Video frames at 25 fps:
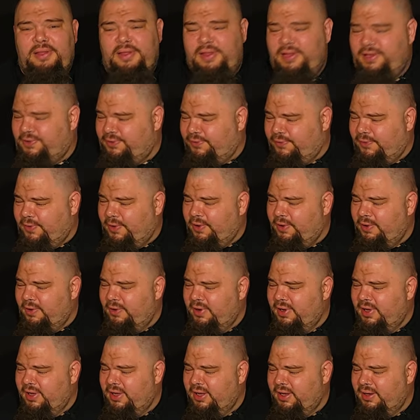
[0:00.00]
this
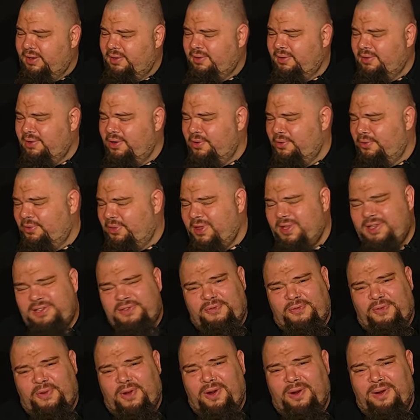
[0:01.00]
far in, no,
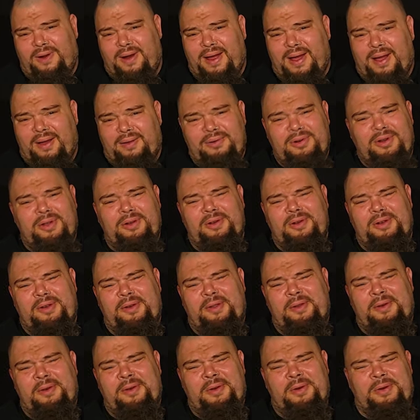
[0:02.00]
this far out,
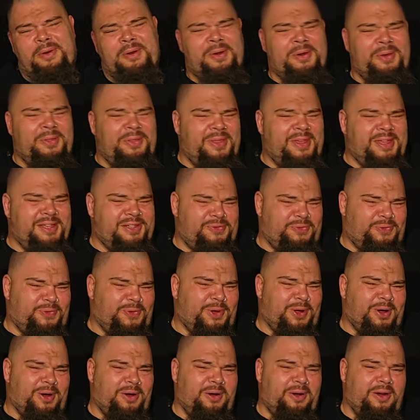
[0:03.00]
no, this
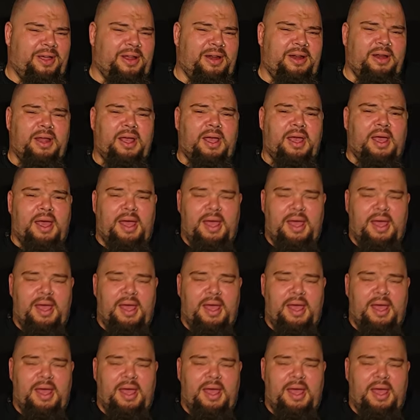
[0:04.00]
far in,